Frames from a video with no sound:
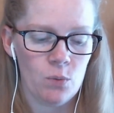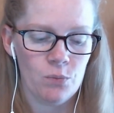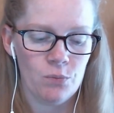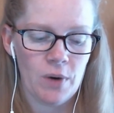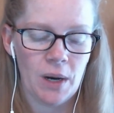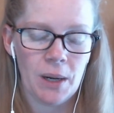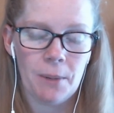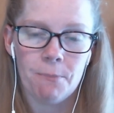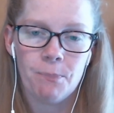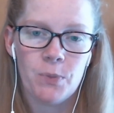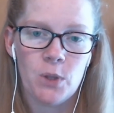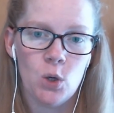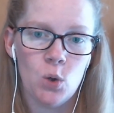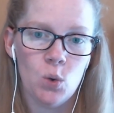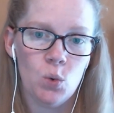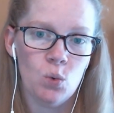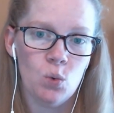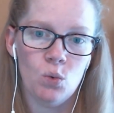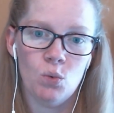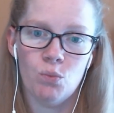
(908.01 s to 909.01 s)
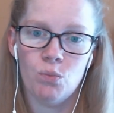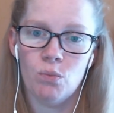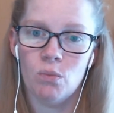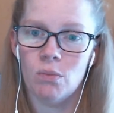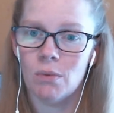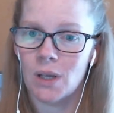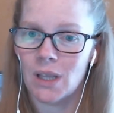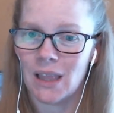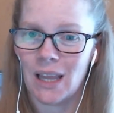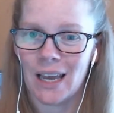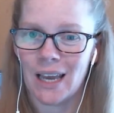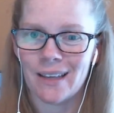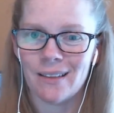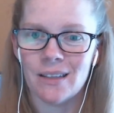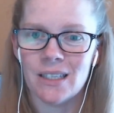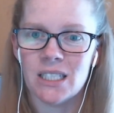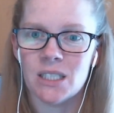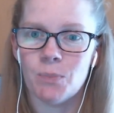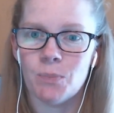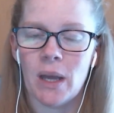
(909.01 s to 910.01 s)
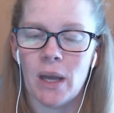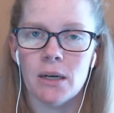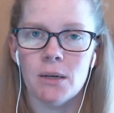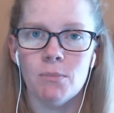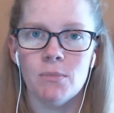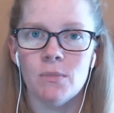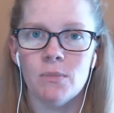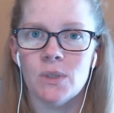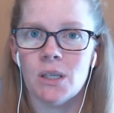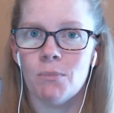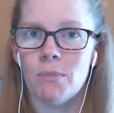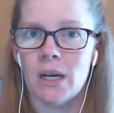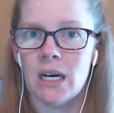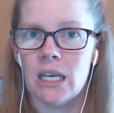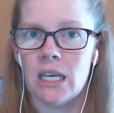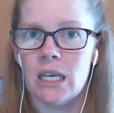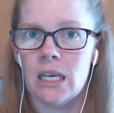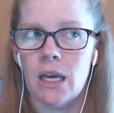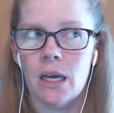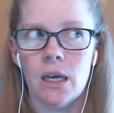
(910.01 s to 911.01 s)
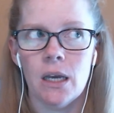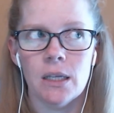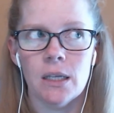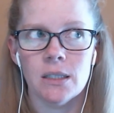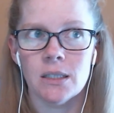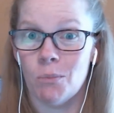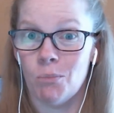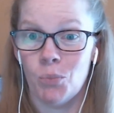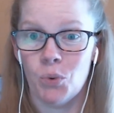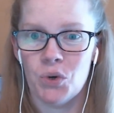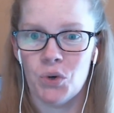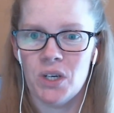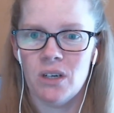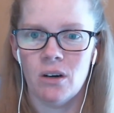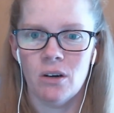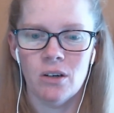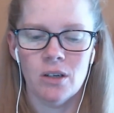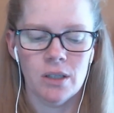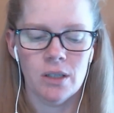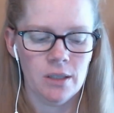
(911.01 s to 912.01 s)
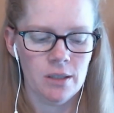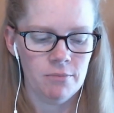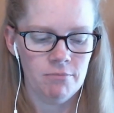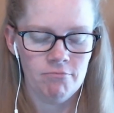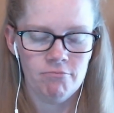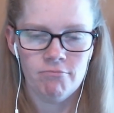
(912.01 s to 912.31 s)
Right? You will likely spend some money at some point on